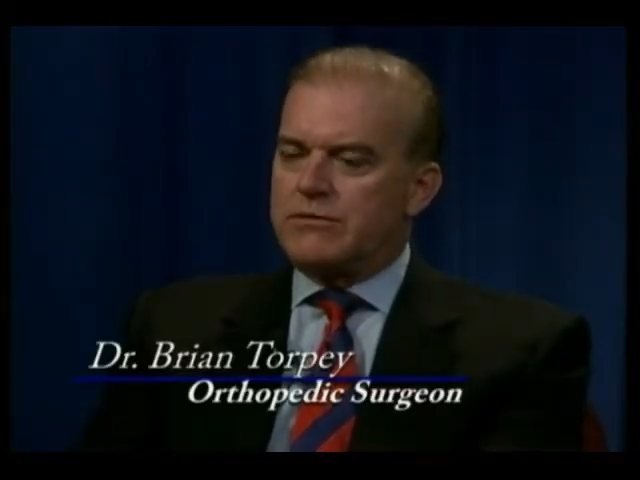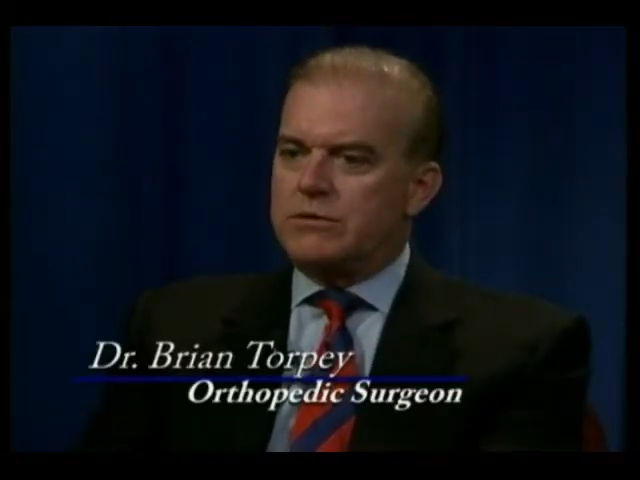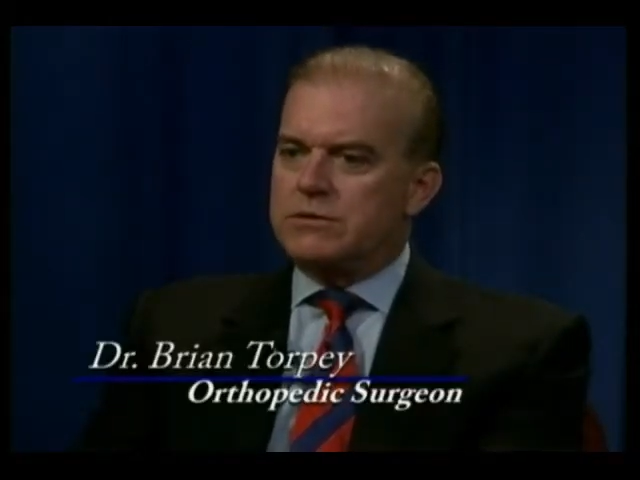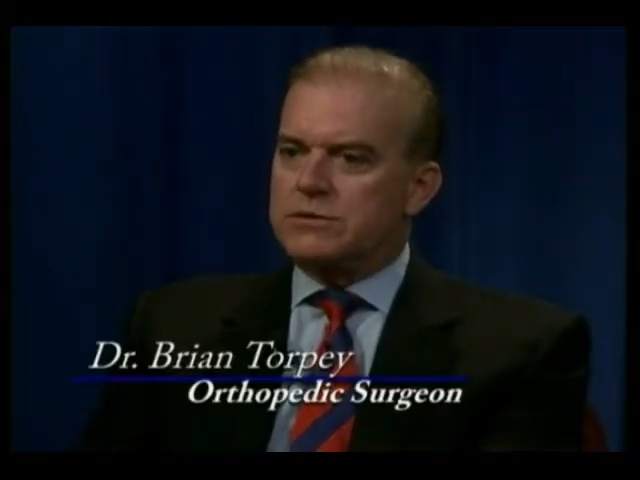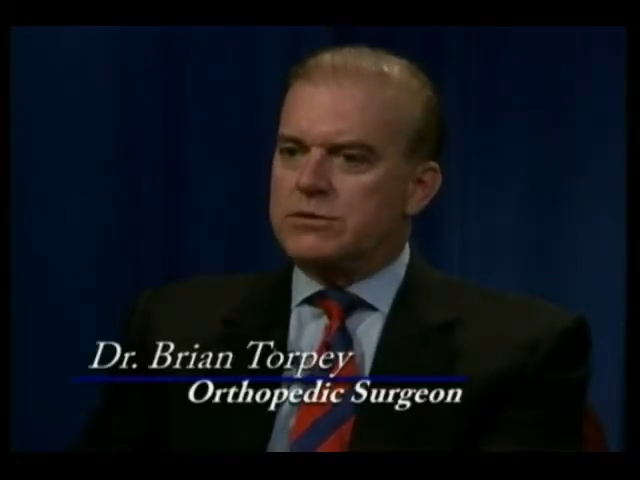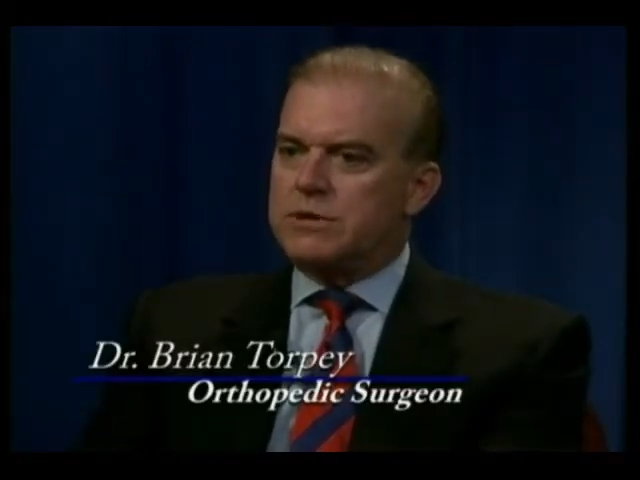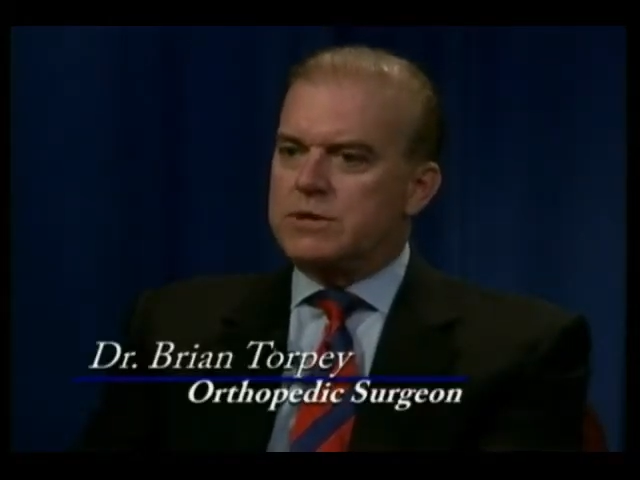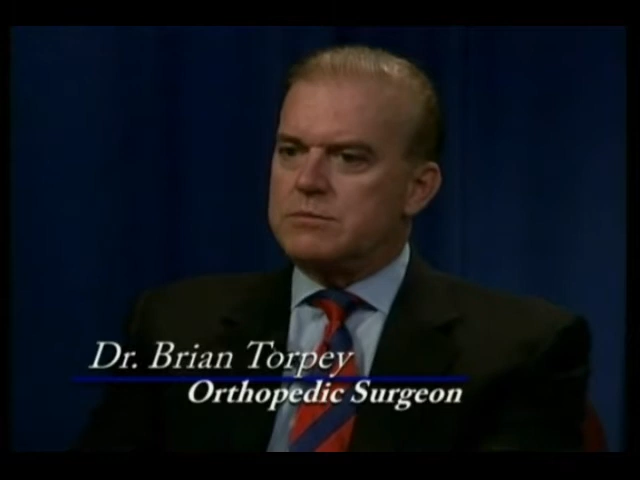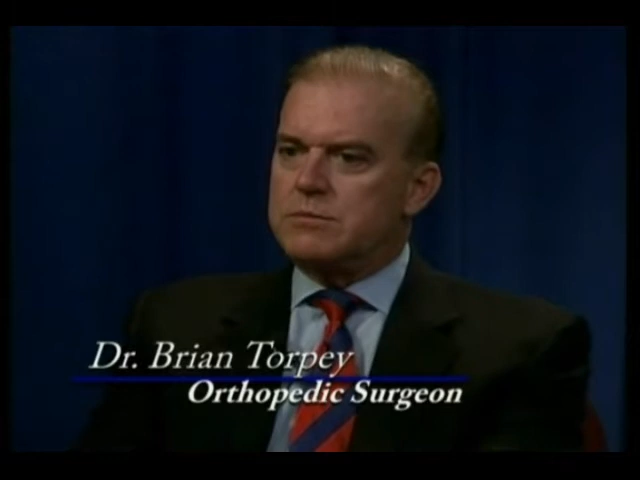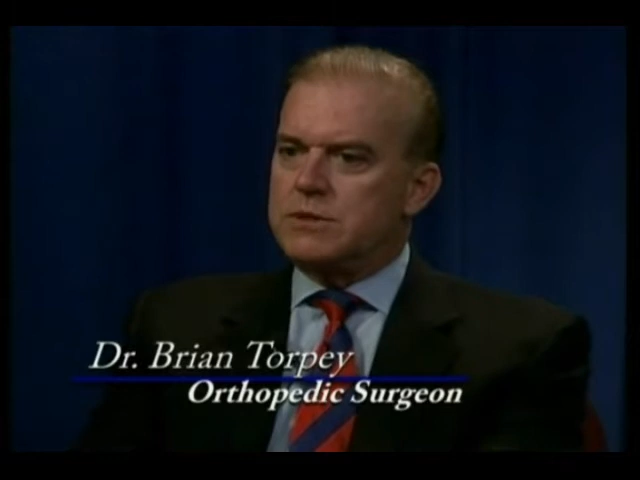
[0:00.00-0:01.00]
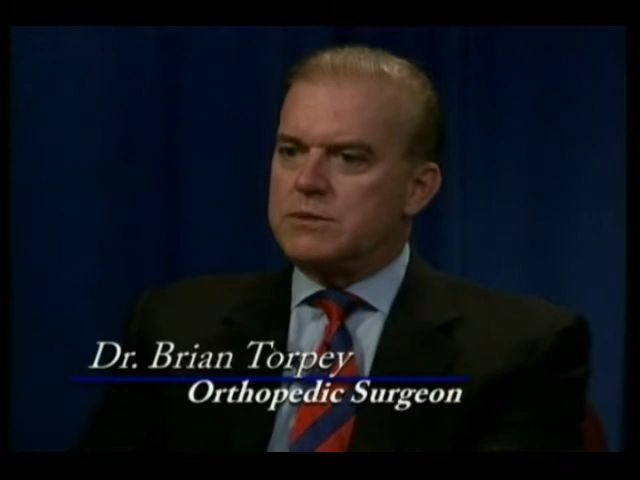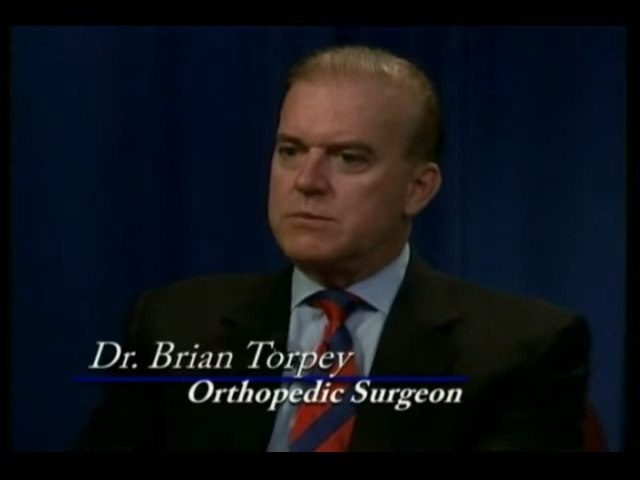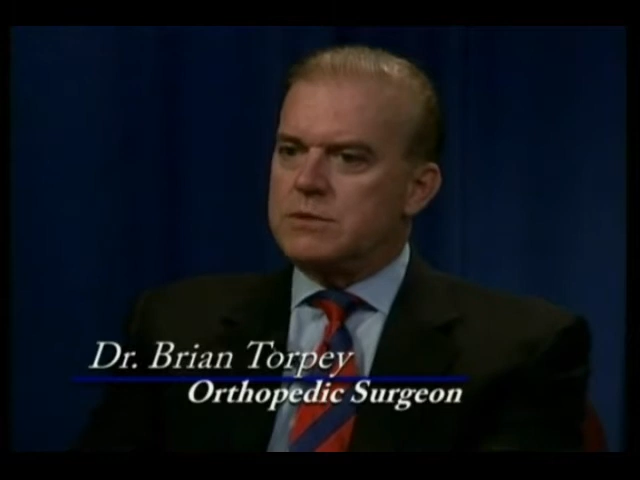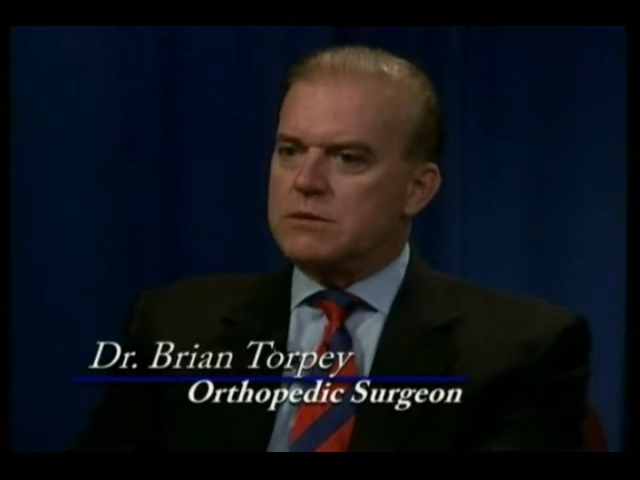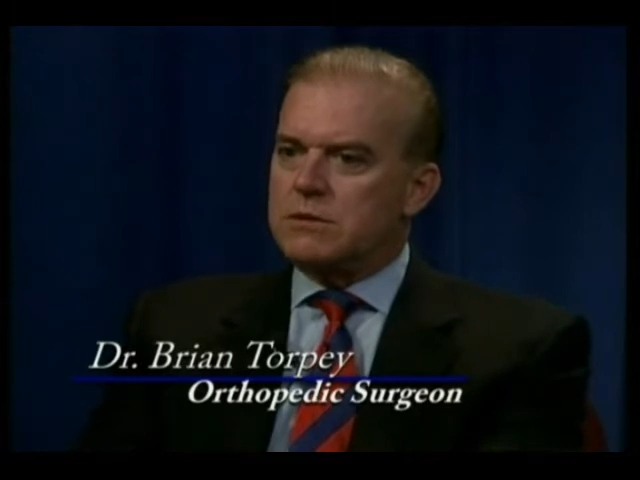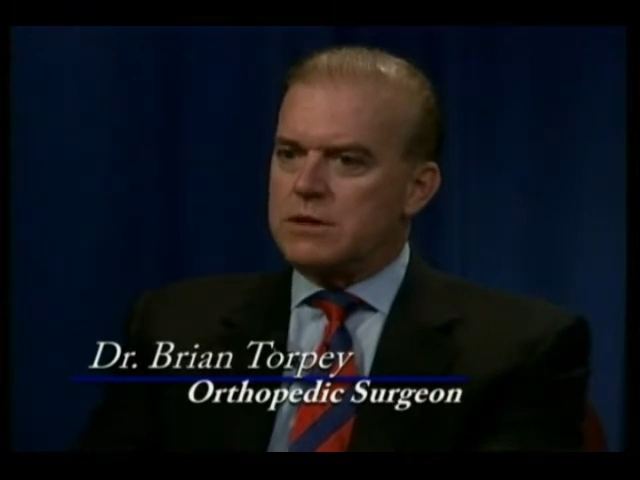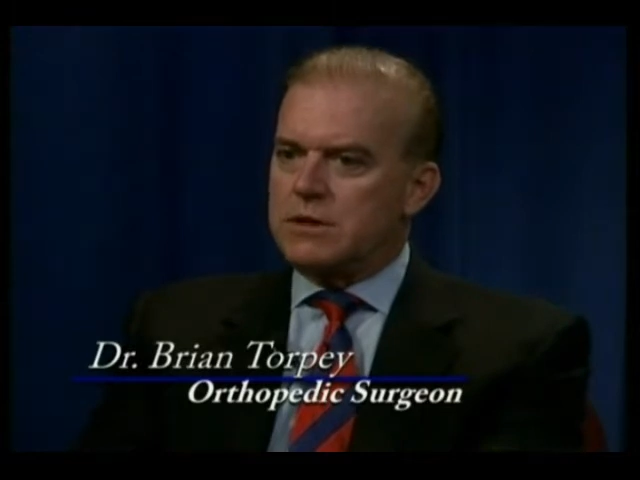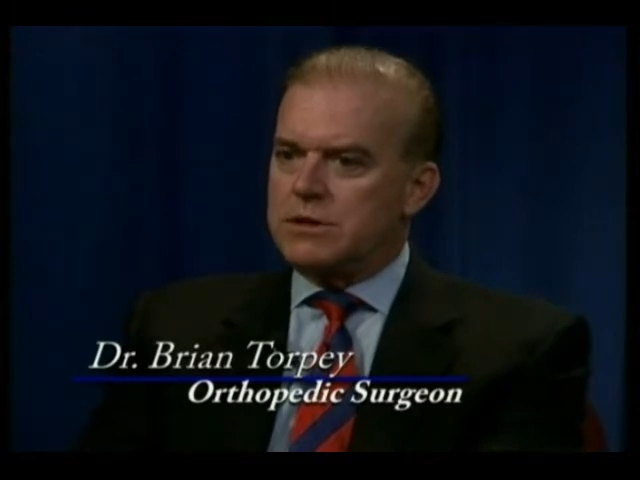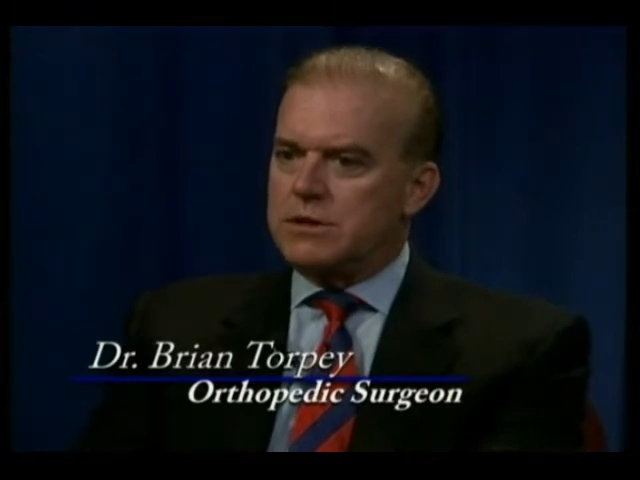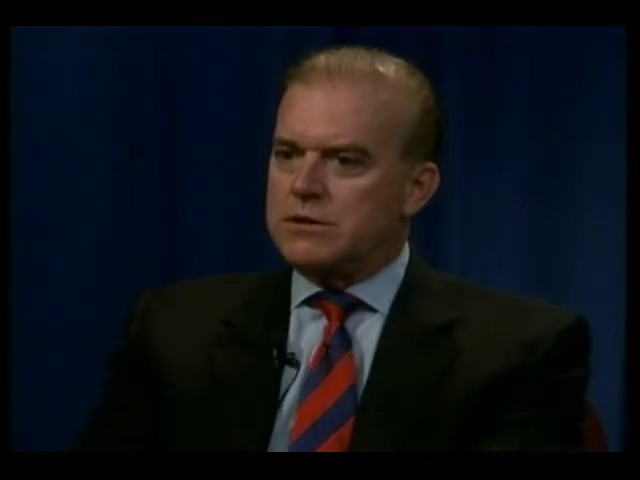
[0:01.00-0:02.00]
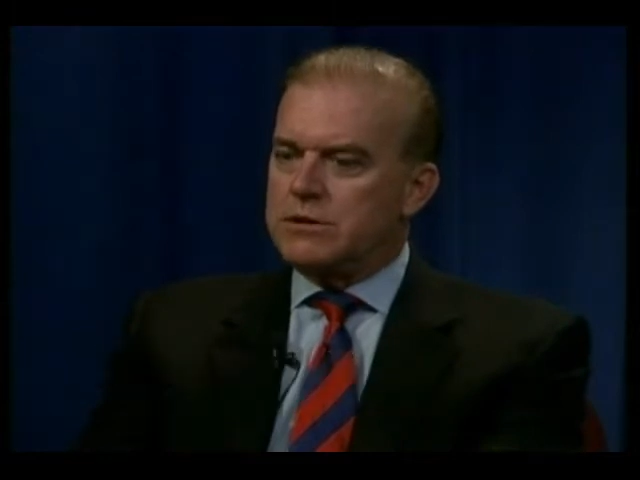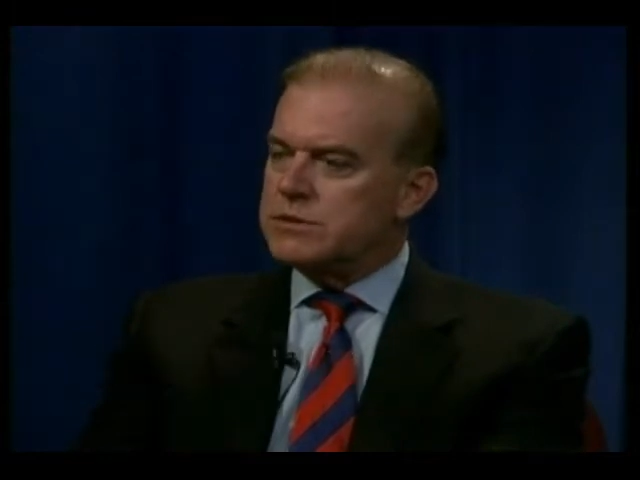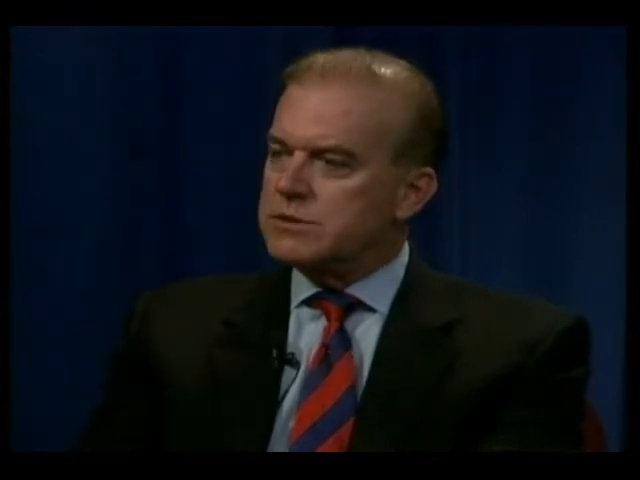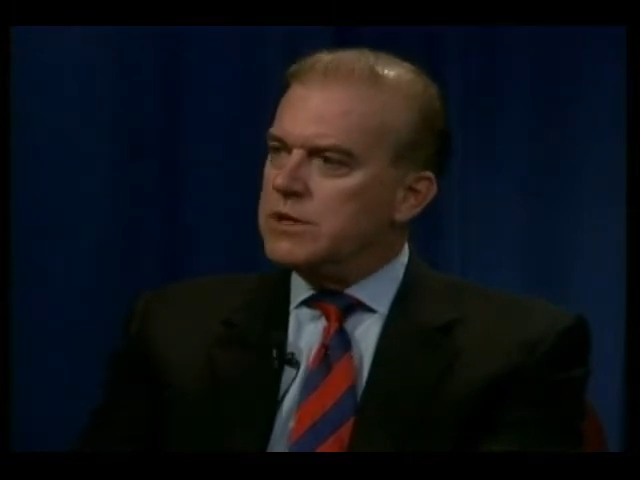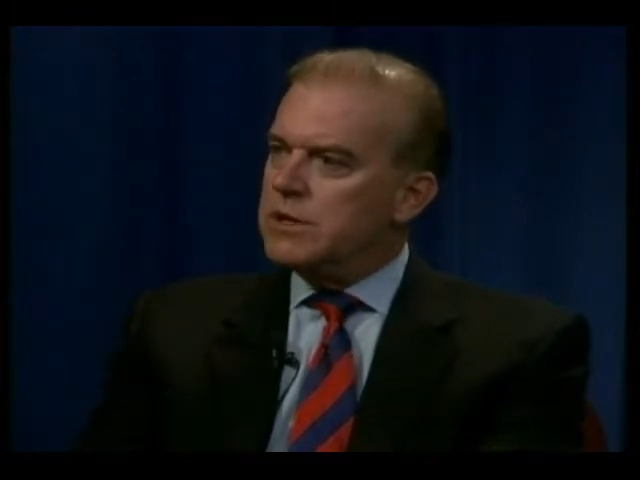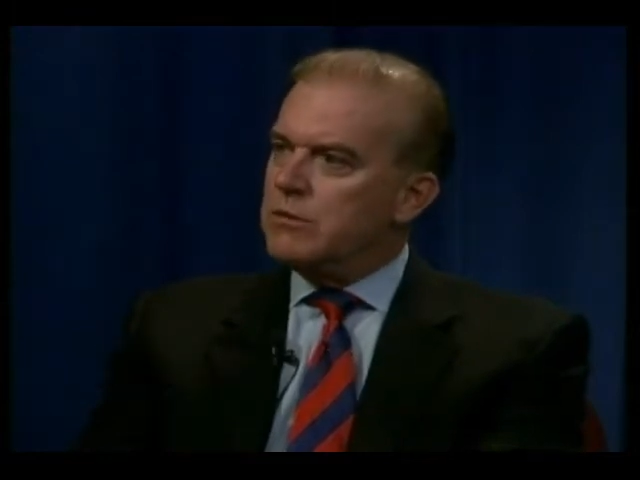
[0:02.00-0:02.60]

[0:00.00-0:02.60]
or certainly in the middle years,